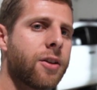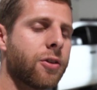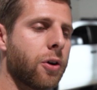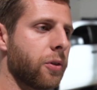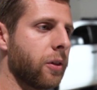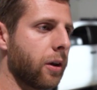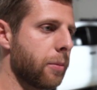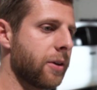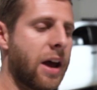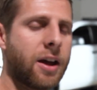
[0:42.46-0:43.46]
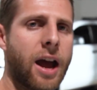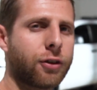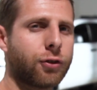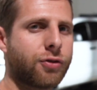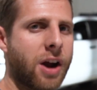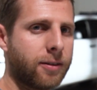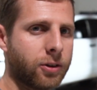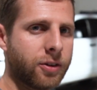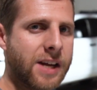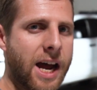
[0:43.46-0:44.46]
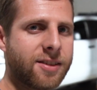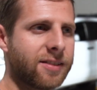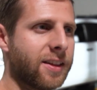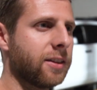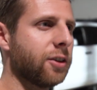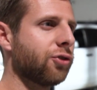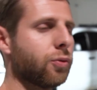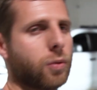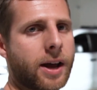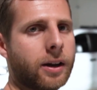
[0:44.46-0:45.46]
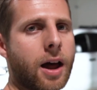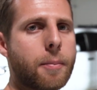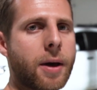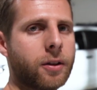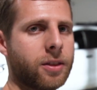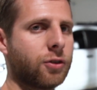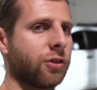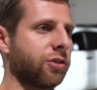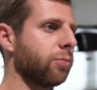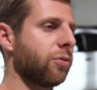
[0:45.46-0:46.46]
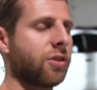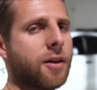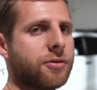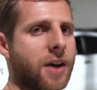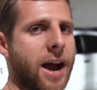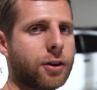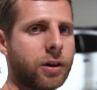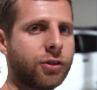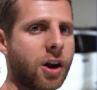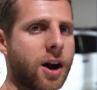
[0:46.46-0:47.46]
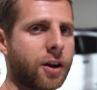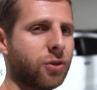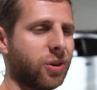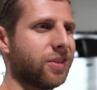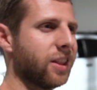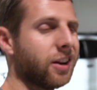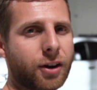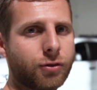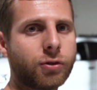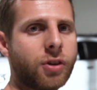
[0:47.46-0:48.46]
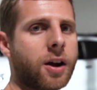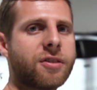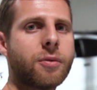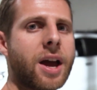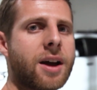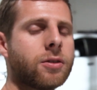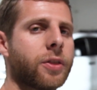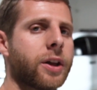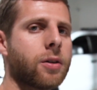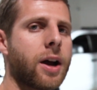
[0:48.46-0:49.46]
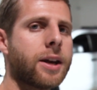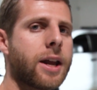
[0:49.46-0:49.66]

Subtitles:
So the little bit of extra travel is nice, and then these should ride a lot better than just soft factory shocks or even the nitro shocks that we have on there right